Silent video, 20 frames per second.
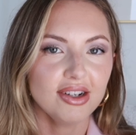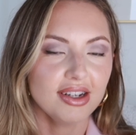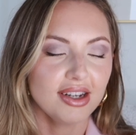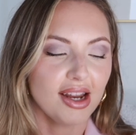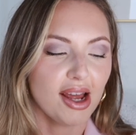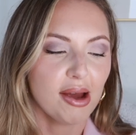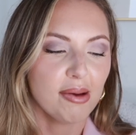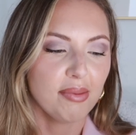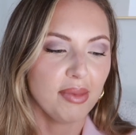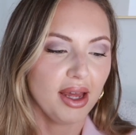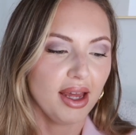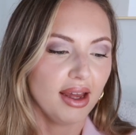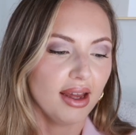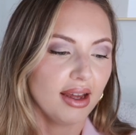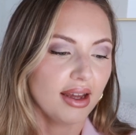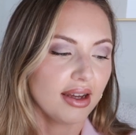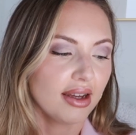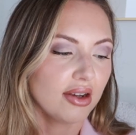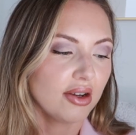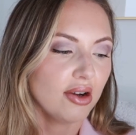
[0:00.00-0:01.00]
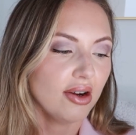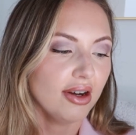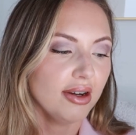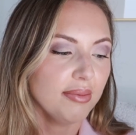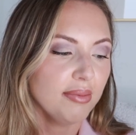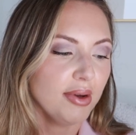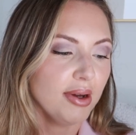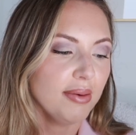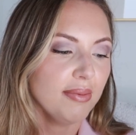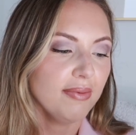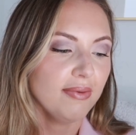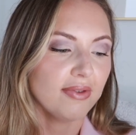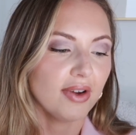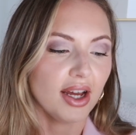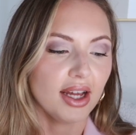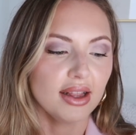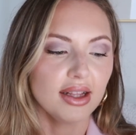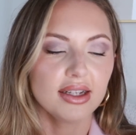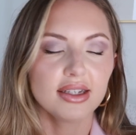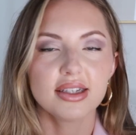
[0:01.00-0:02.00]
nutmeg, cardamom,
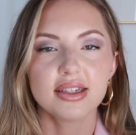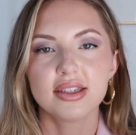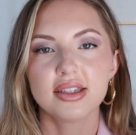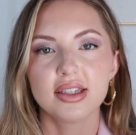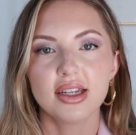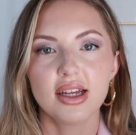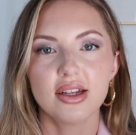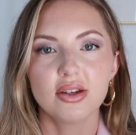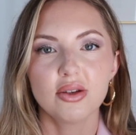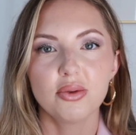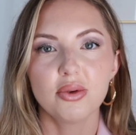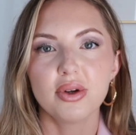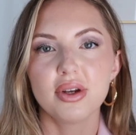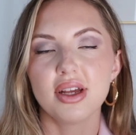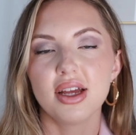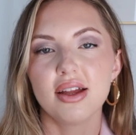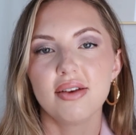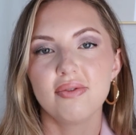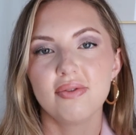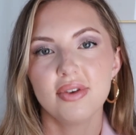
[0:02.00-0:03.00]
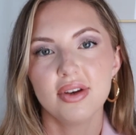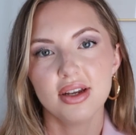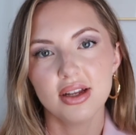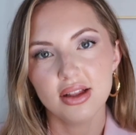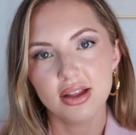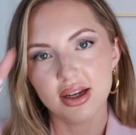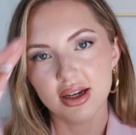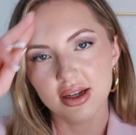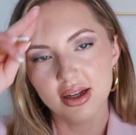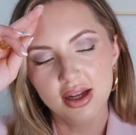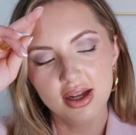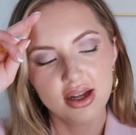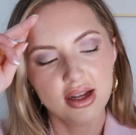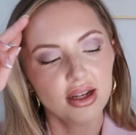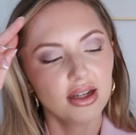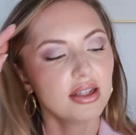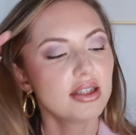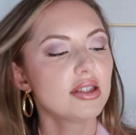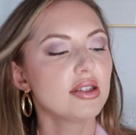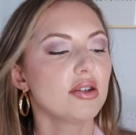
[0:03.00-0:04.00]
violet, sandalwood, and vanilla.
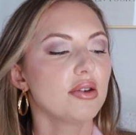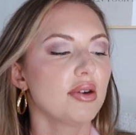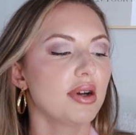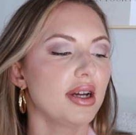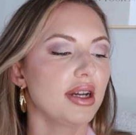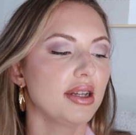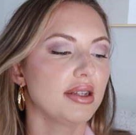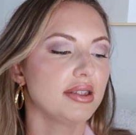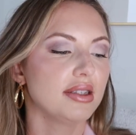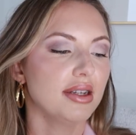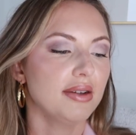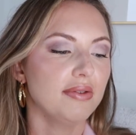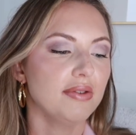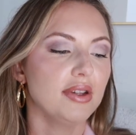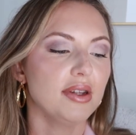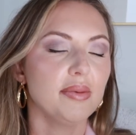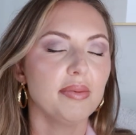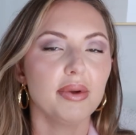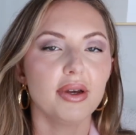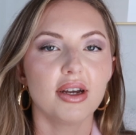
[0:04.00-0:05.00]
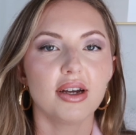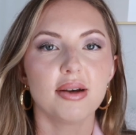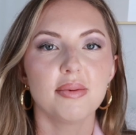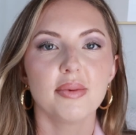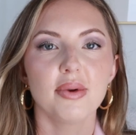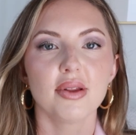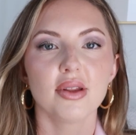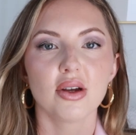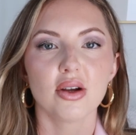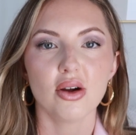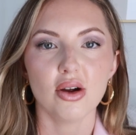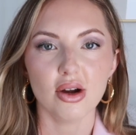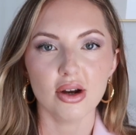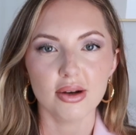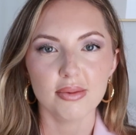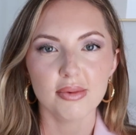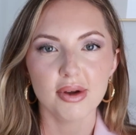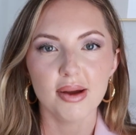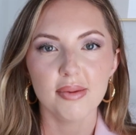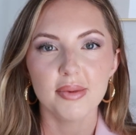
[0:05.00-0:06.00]
So I definitely pick up on the
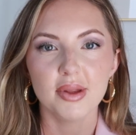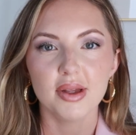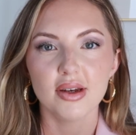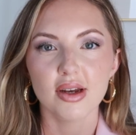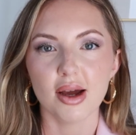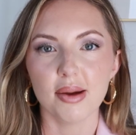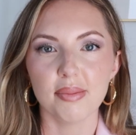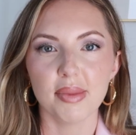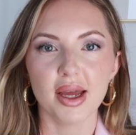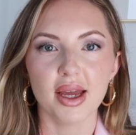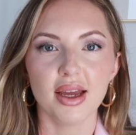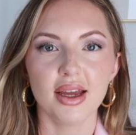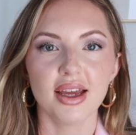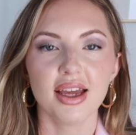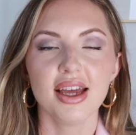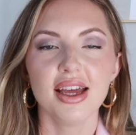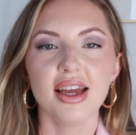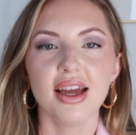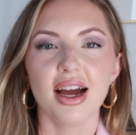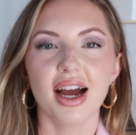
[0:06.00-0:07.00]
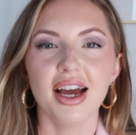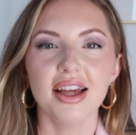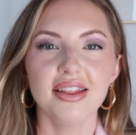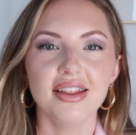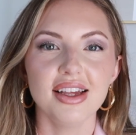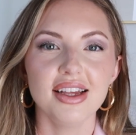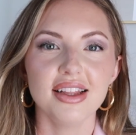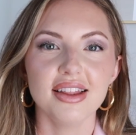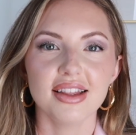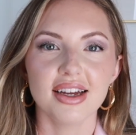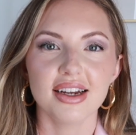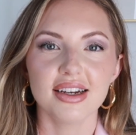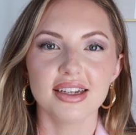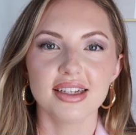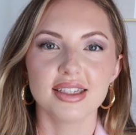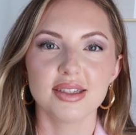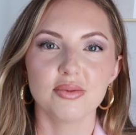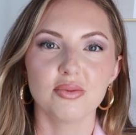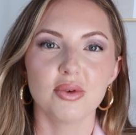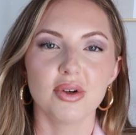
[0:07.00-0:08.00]
cardamom, the nutmeg. I think that
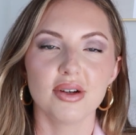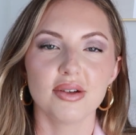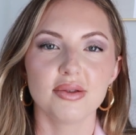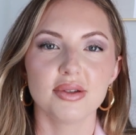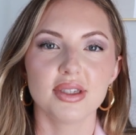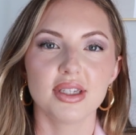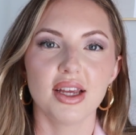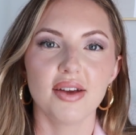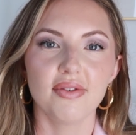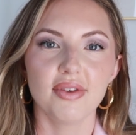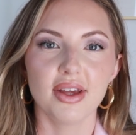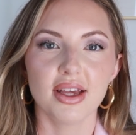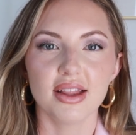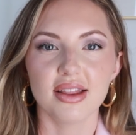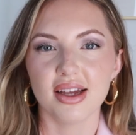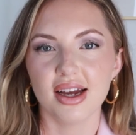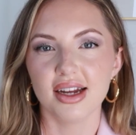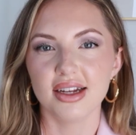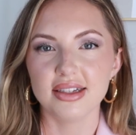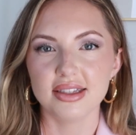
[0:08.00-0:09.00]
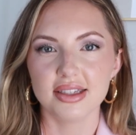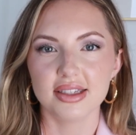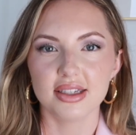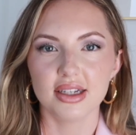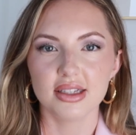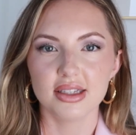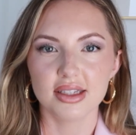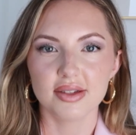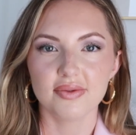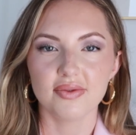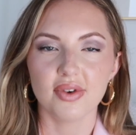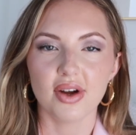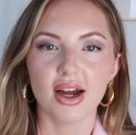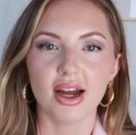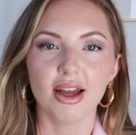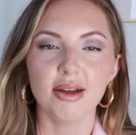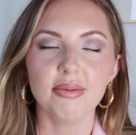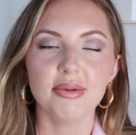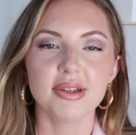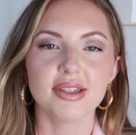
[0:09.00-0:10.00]
is what was giving it that incense
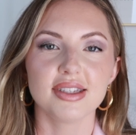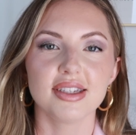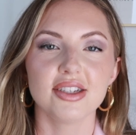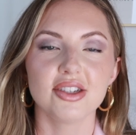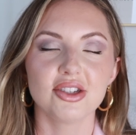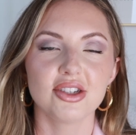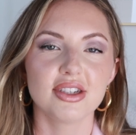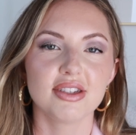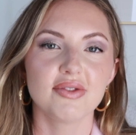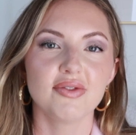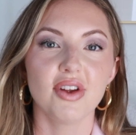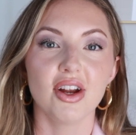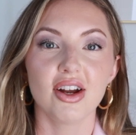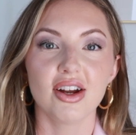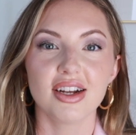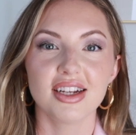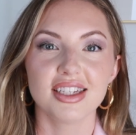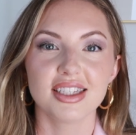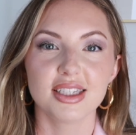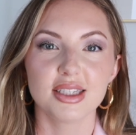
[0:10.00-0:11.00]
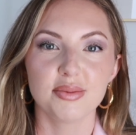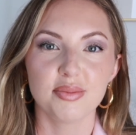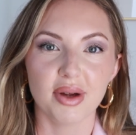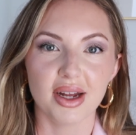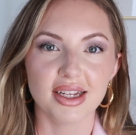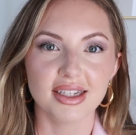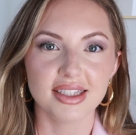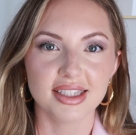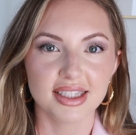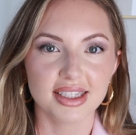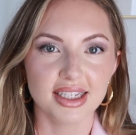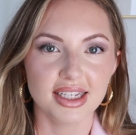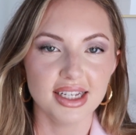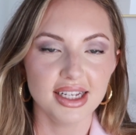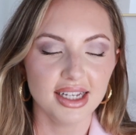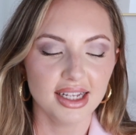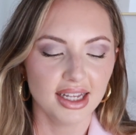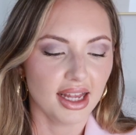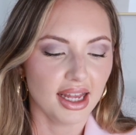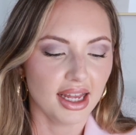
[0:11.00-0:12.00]
vibe. It's just very spicy,
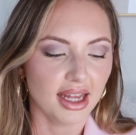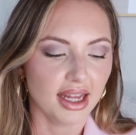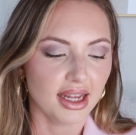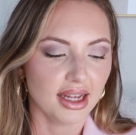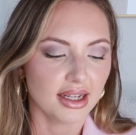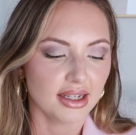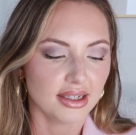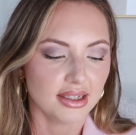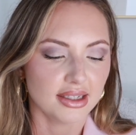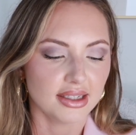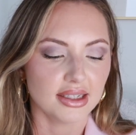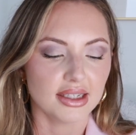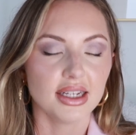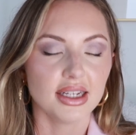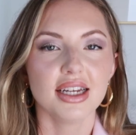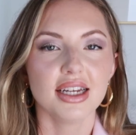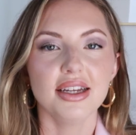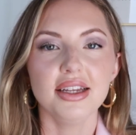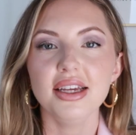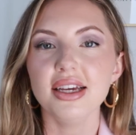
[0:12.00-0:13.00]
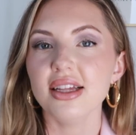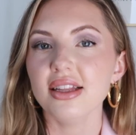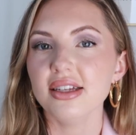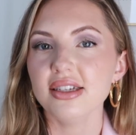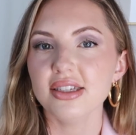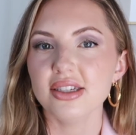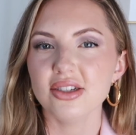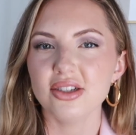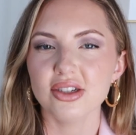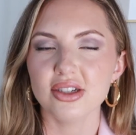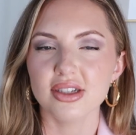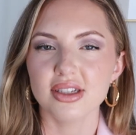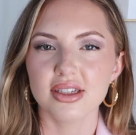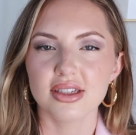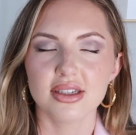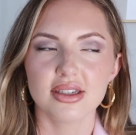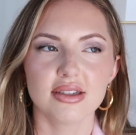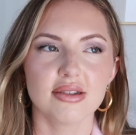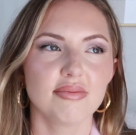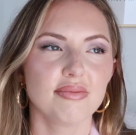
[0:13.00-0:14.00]
and yeah, this is
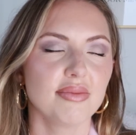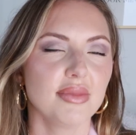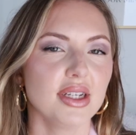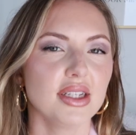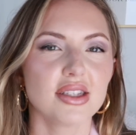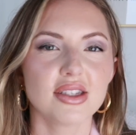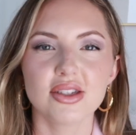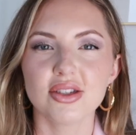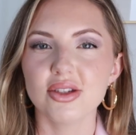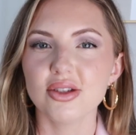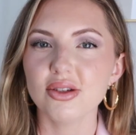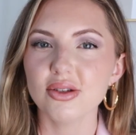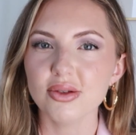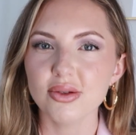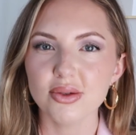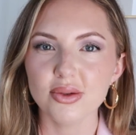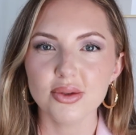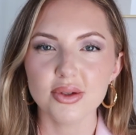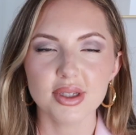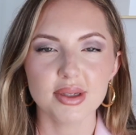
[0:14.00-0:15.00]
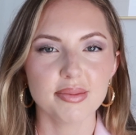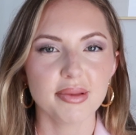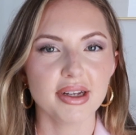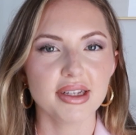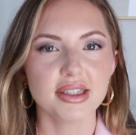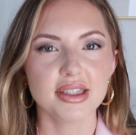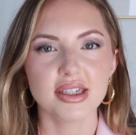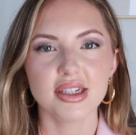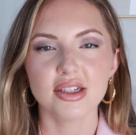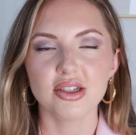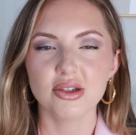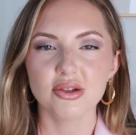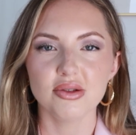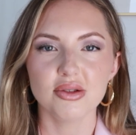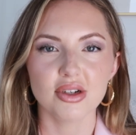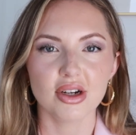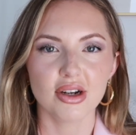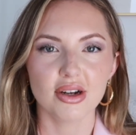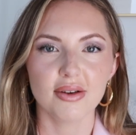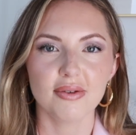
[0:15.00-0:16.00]
just, it's too spicy, too
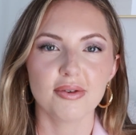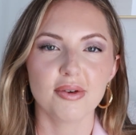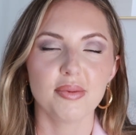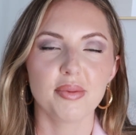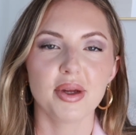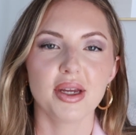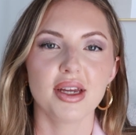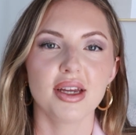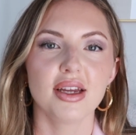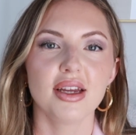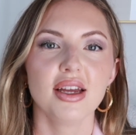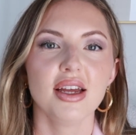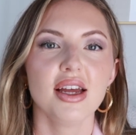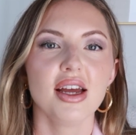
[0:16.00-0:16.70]
dark for me.